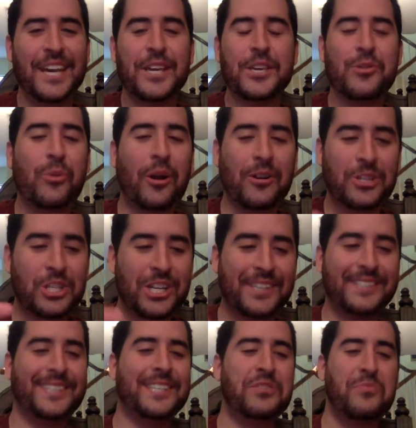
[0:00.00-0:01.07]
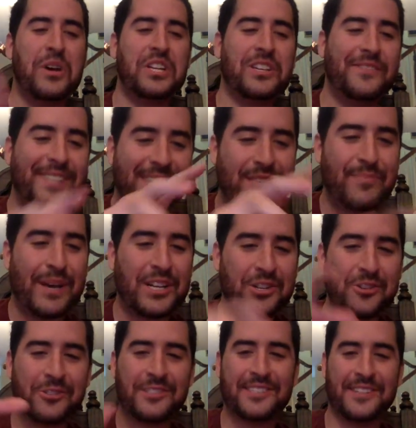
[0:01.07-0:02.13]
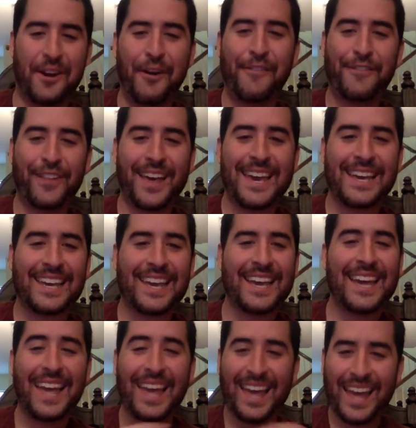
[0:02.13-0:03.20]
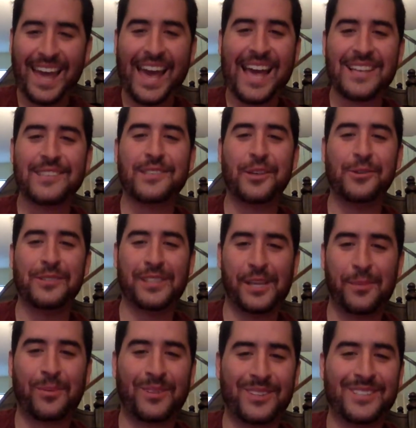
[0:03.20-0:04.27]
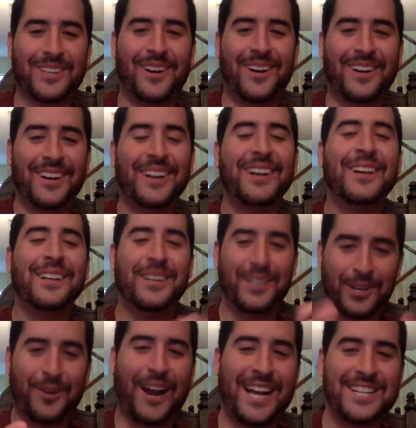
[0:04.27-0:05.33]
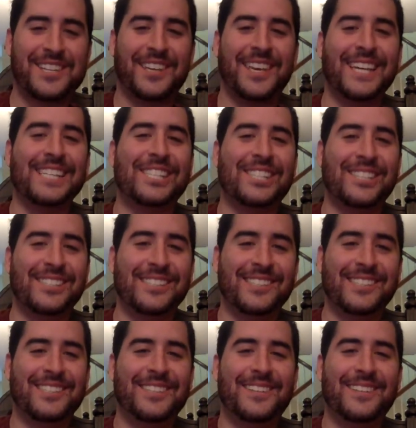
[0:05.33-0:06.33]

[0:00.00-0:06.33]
You are just as much of a special snowflake as those liberals are. Congratulations.